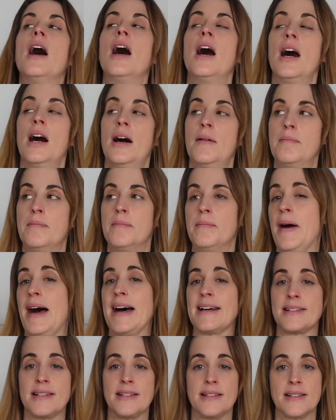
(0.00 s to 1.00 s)

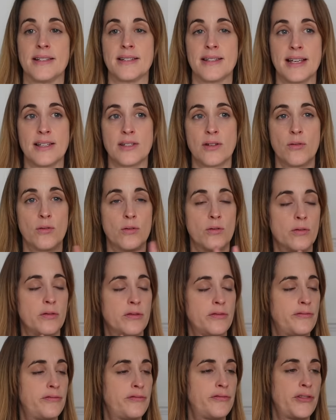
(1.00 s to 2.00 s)
patterns, it's all
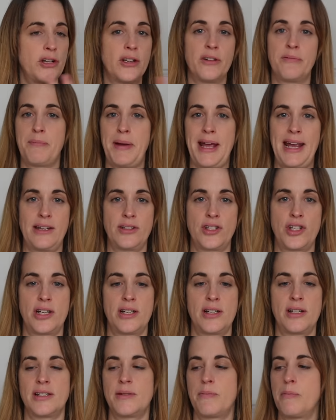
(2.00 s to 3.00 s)
full of
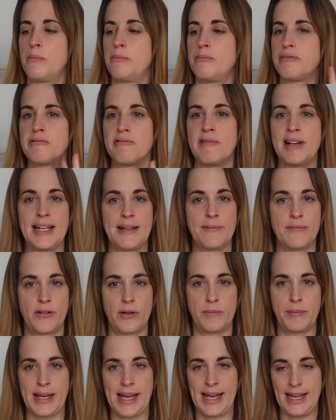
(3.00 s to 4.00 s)
pictures, brilliant for
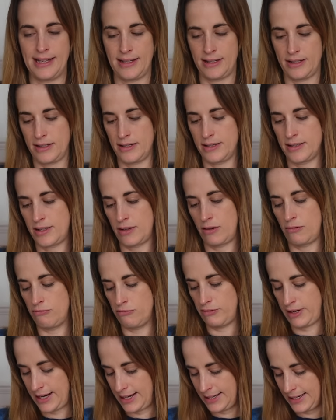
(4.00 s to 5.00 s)
beginners,
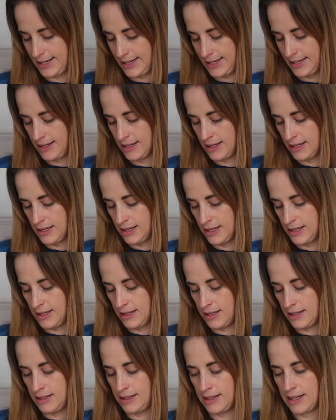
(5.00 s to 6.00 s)
really
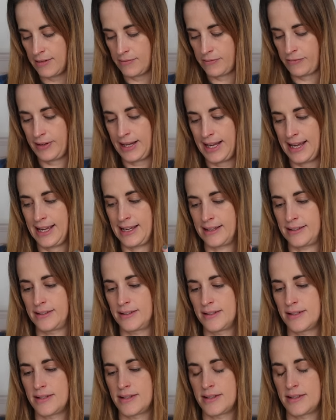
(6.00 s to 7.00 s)
lovely
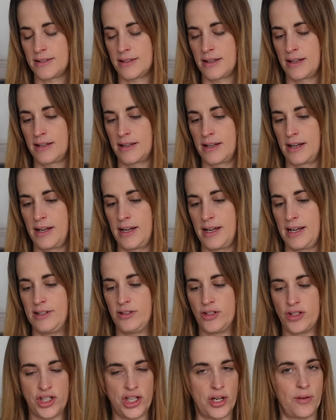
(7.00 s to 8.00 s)
and
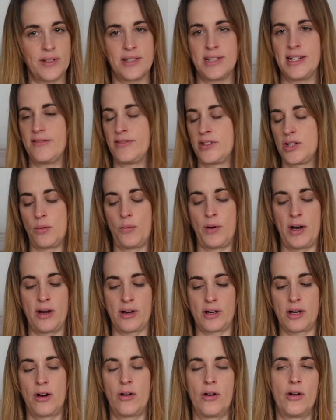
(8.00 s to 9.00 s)
intuitive to
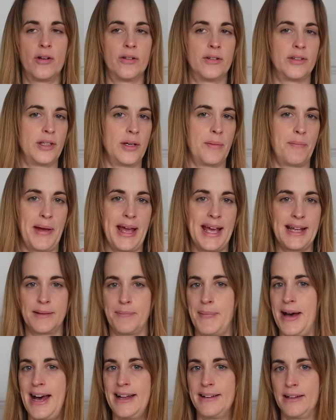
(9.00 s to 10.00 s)
work on. You pick the
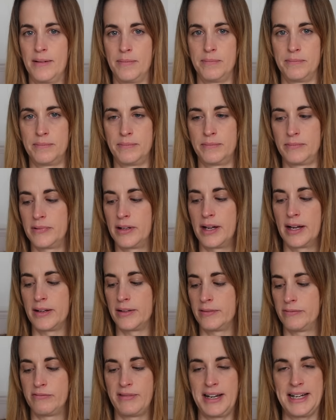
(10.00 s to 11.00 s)
pattern up like
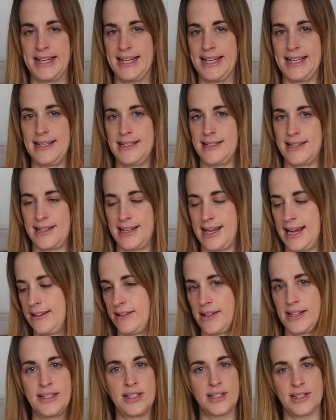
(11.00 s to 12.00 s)
really easily and
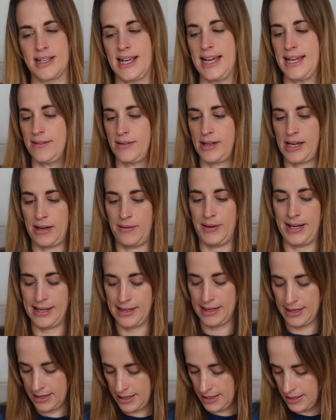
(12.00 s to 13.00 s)
you can just keep going.
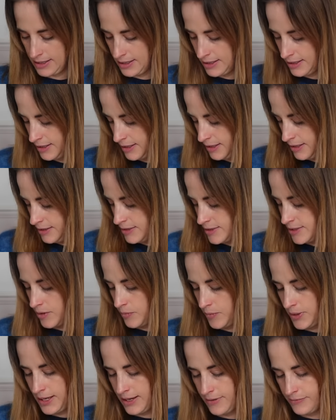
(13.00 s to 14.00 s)
So
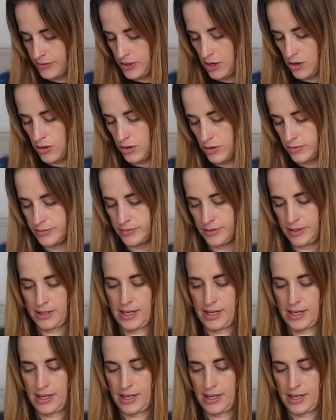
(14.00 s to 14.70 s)
we have got, the